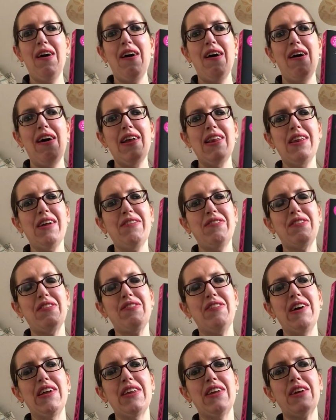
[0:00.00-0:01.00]
I love the
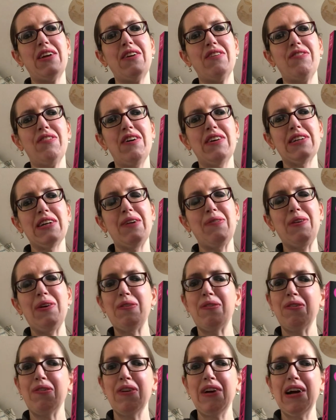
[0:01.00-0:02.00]
fact that you find out
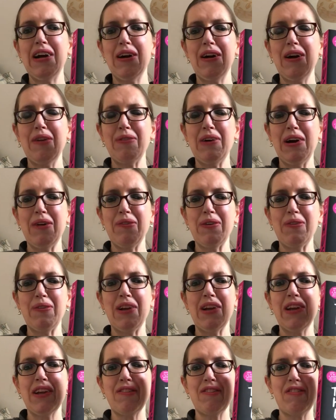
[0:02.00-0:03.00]
about people. I
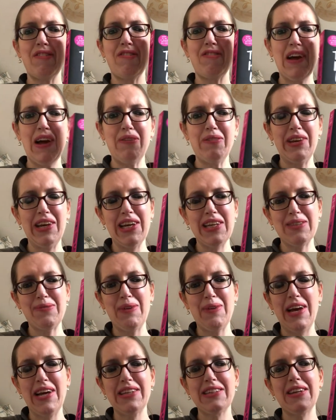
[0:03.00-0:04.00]
love the family
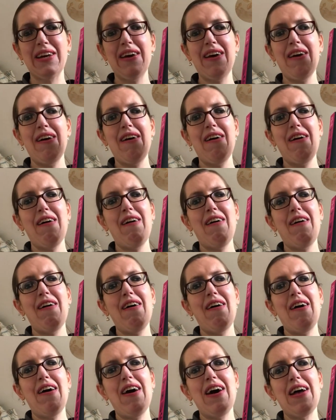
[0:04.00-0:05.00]
aspect.
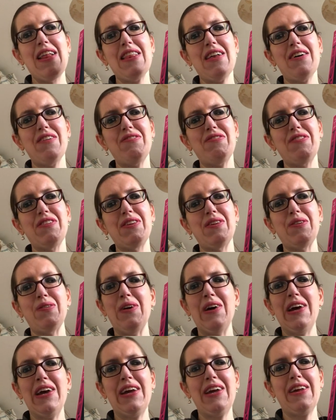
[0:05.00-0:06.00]
I love the
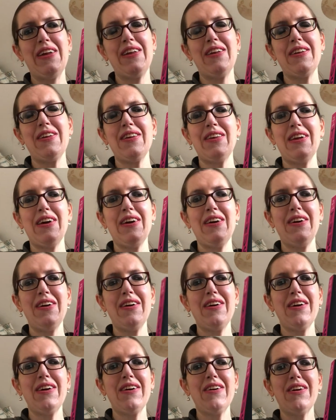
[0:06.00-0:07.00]
way that
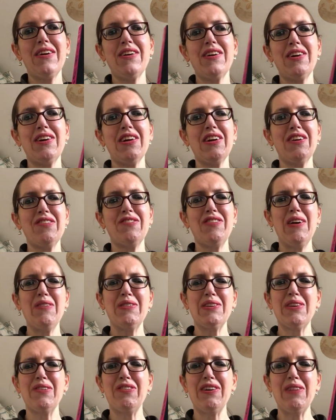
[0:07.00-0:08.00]
the
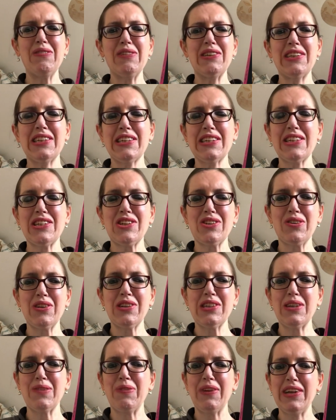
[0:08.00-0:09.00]
families are
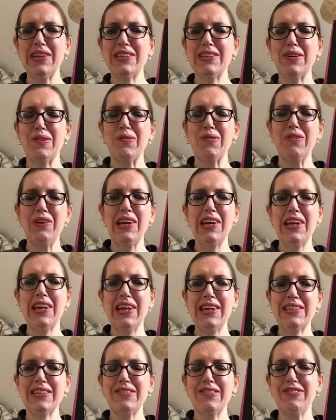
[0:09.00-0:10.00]
disjointed, but it's still really
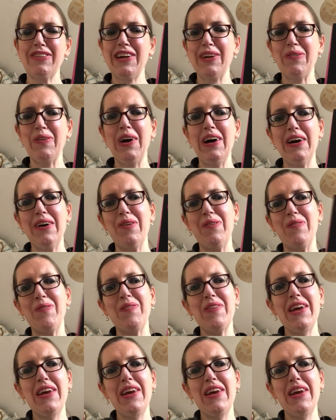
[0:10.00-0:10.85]
connected really well.